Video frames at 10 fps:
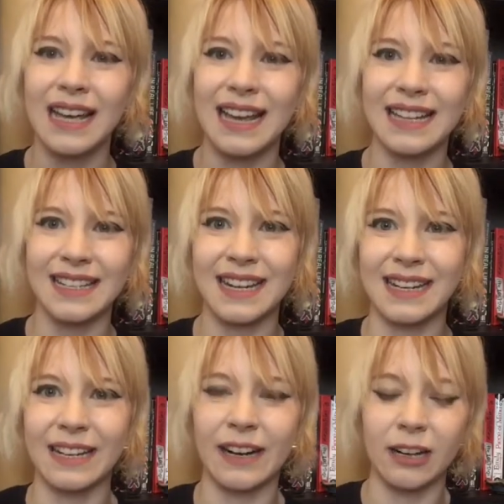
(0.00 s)
it's
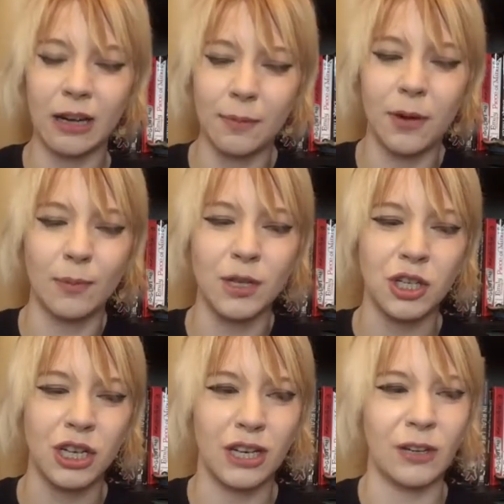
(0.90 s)
gonna gunk up your
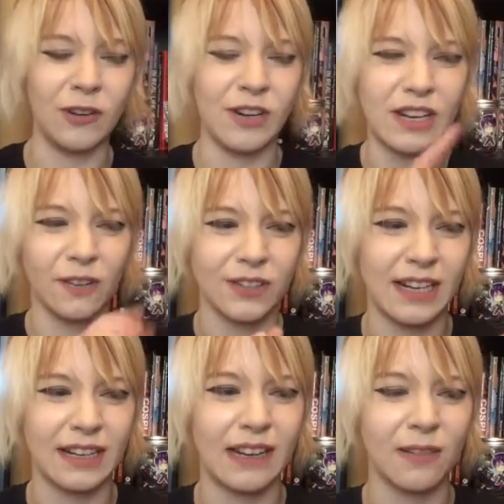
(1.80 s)
machine and your needle's
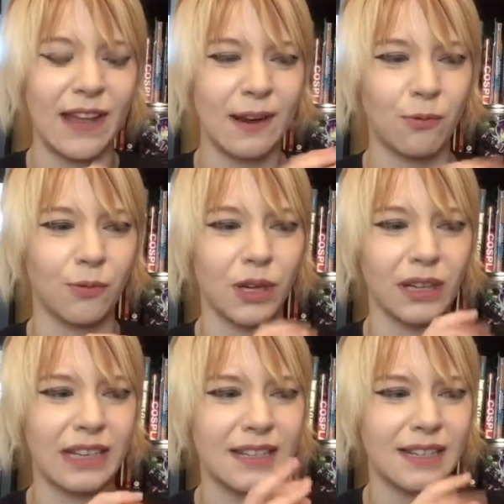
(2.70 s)
gonna get like
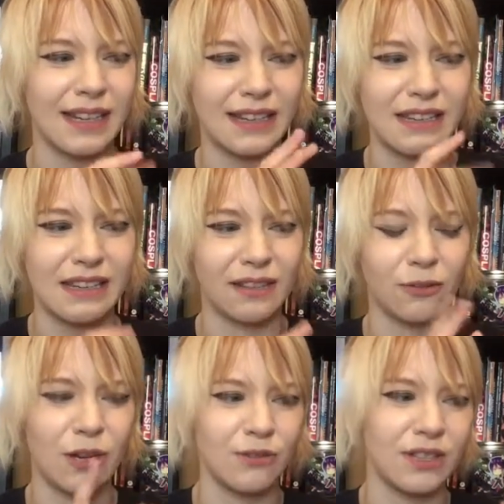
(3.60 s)
really sticky and
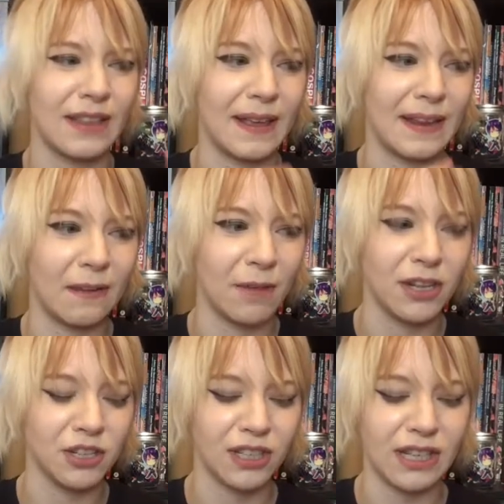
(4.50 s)
gross, and then
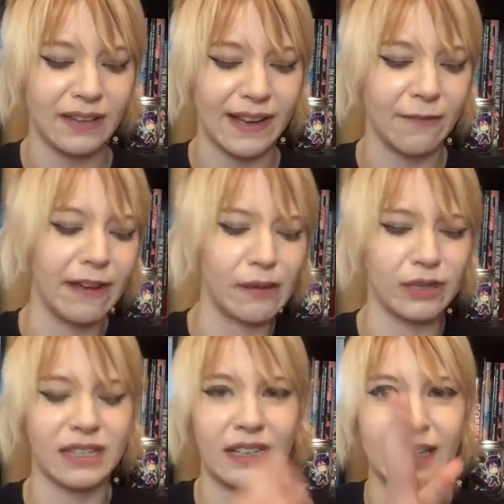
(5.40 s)
eventually like
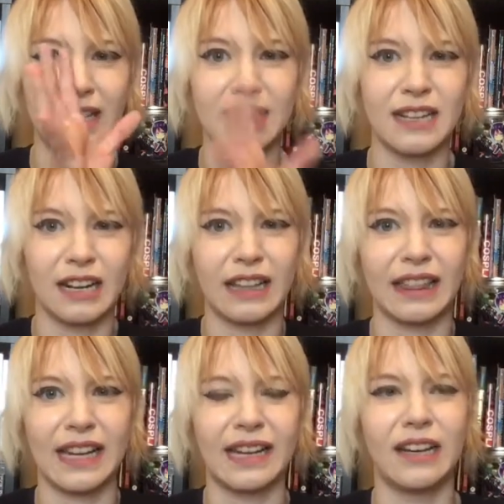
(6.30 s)
fabric's gonna get stuck in
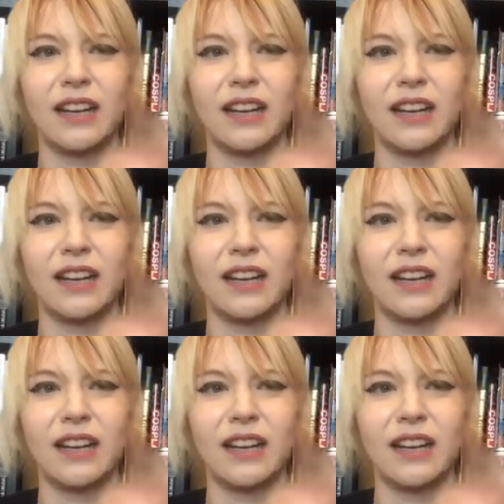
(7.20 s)
there.